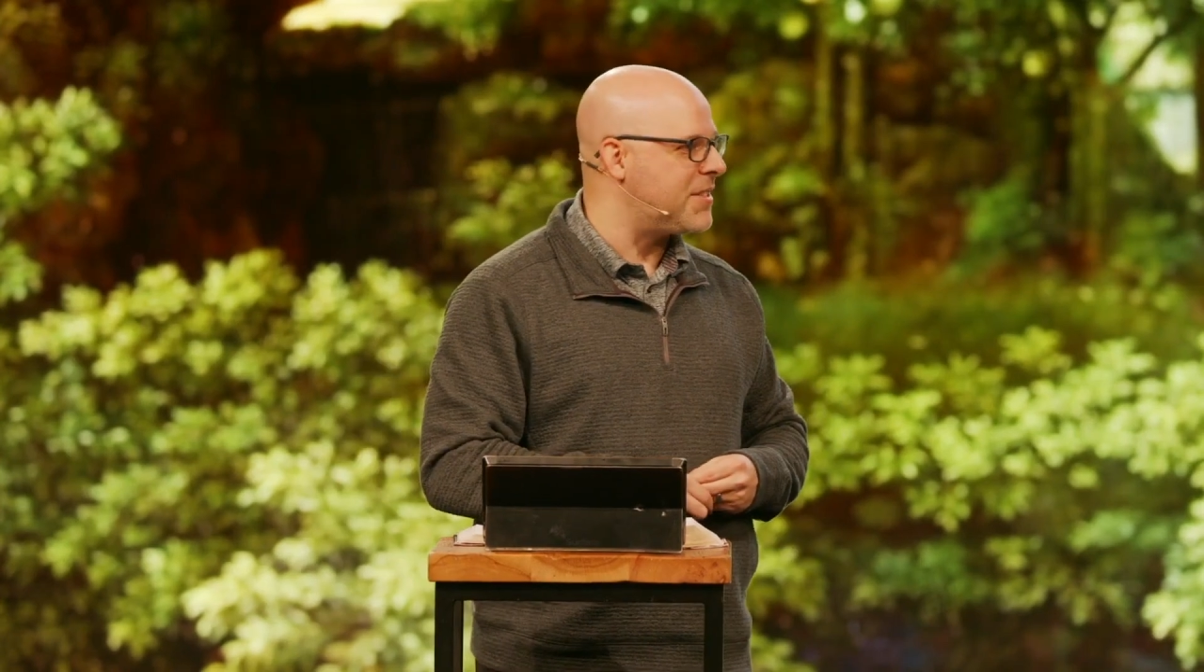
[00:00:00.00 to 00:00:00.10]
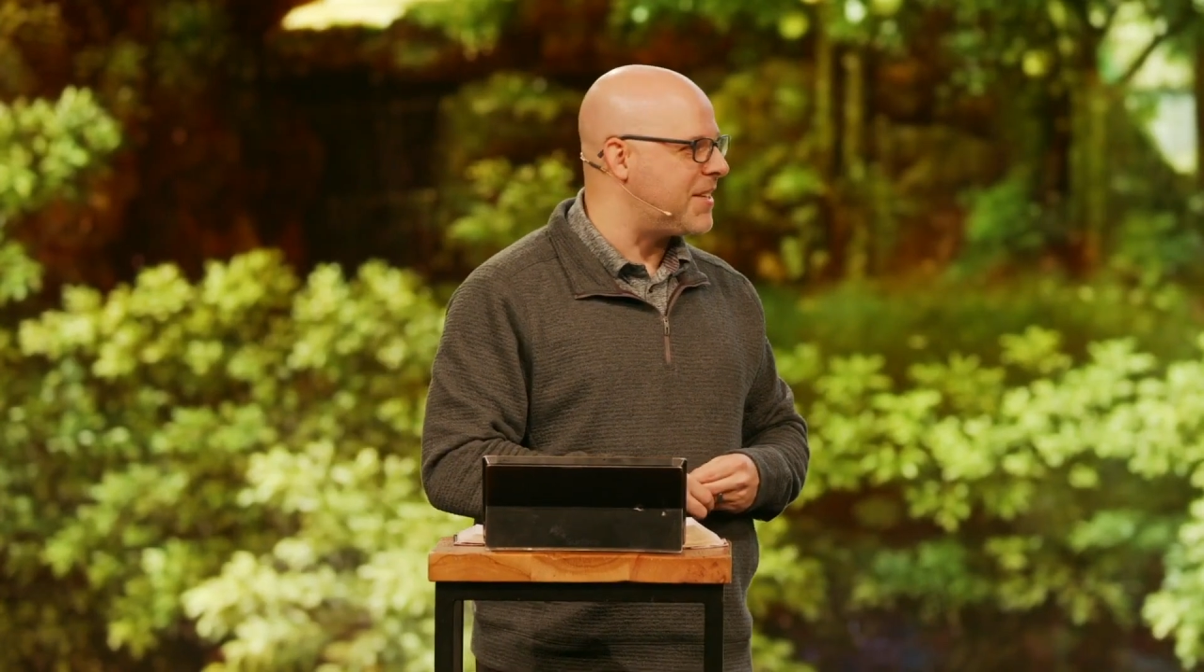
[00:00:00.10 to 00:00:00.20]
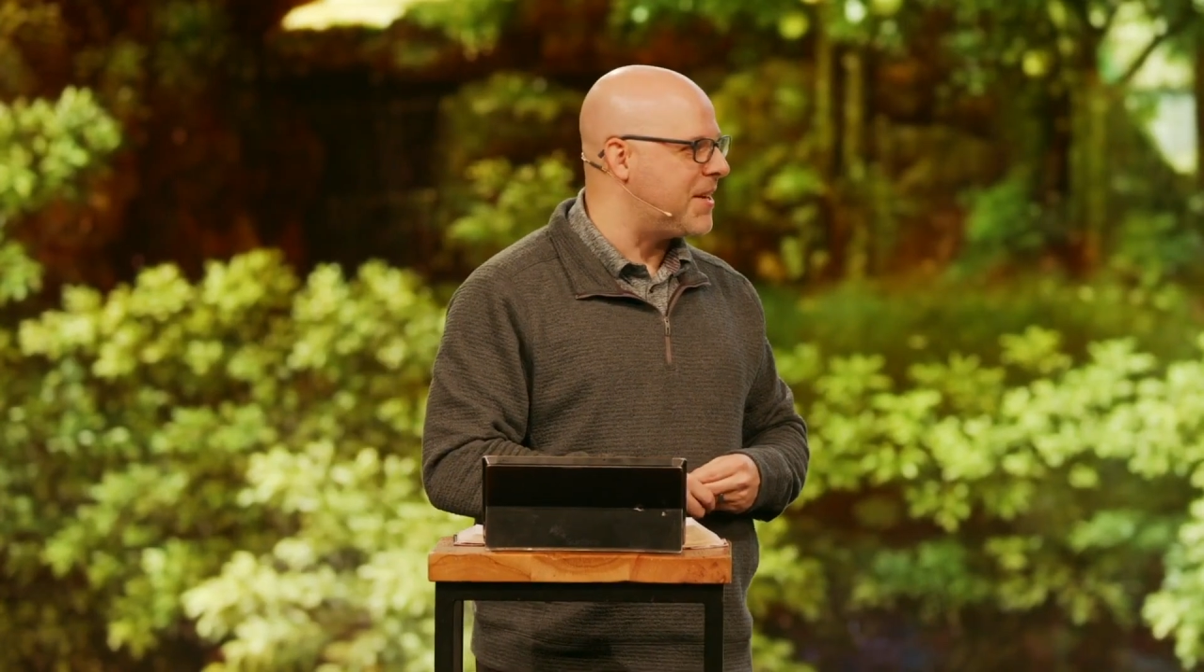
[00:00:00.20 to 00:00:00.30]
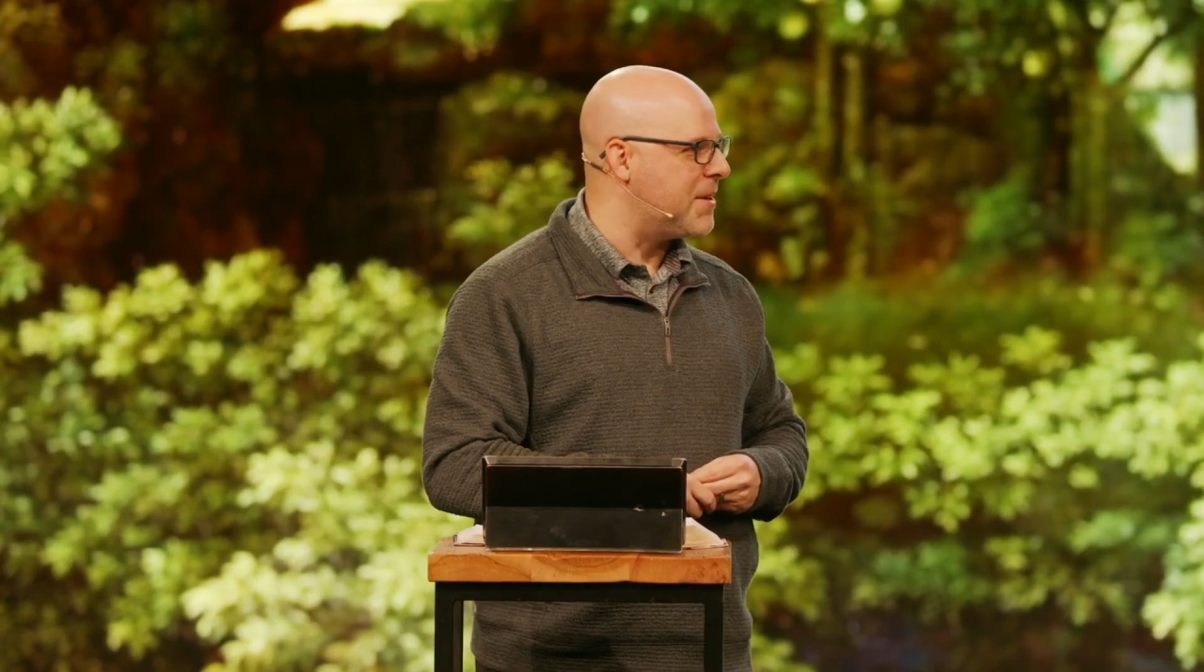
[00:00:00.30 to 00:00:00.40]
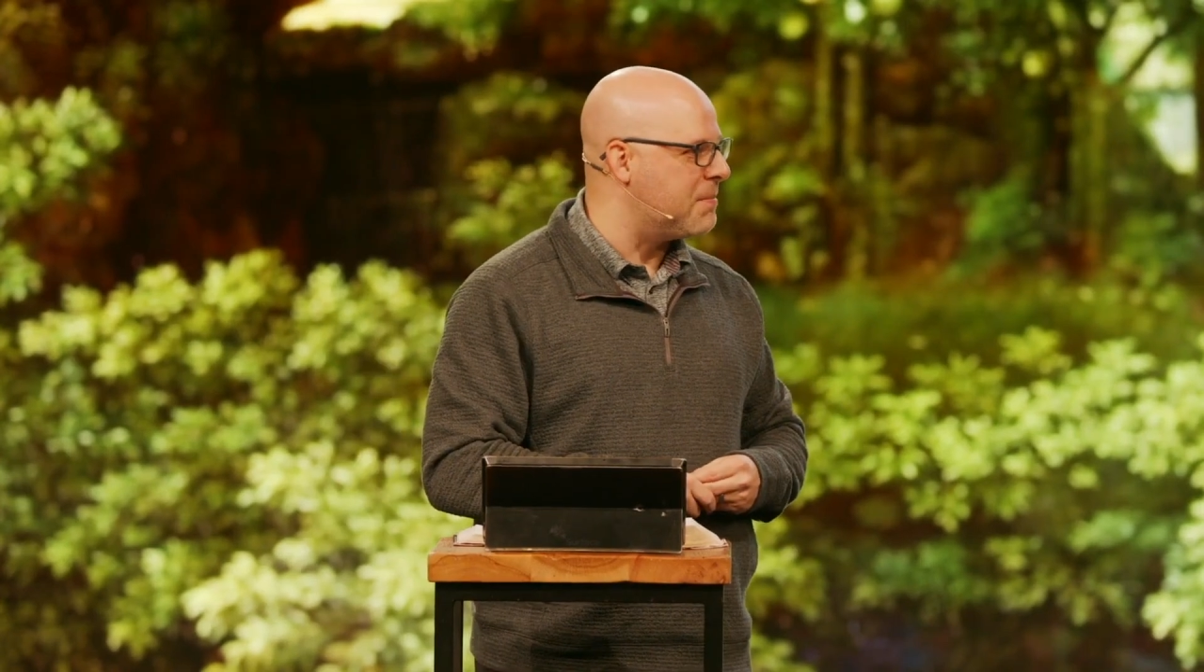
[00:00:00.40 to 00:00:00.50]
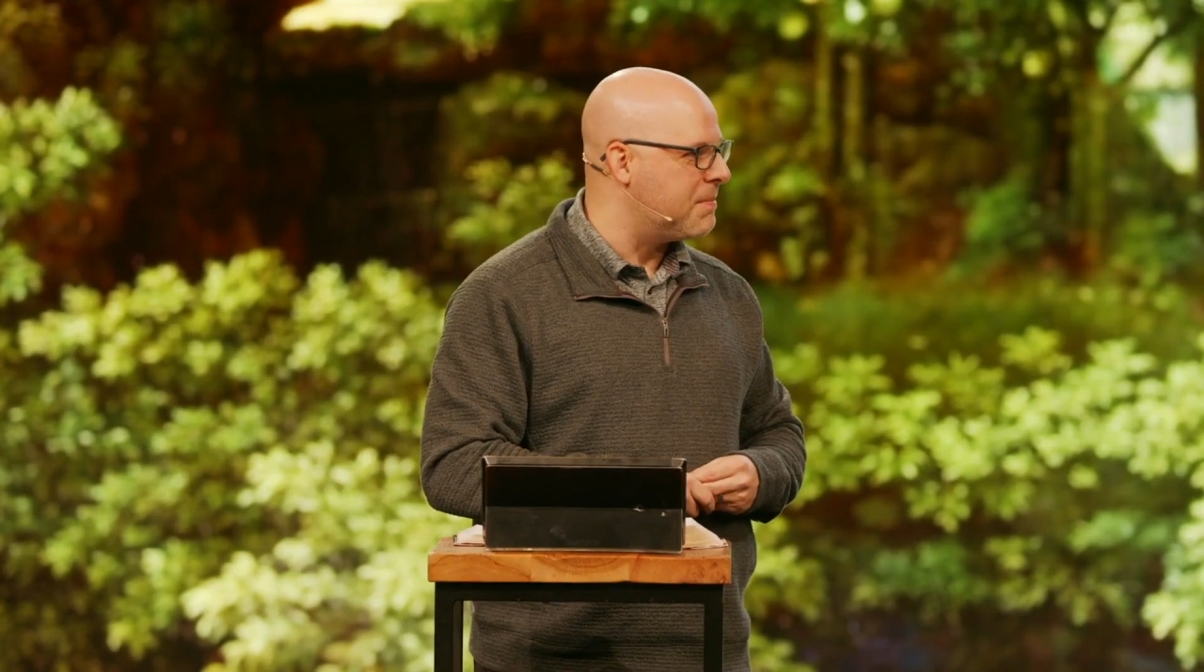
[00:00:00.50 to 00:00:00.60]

to Him.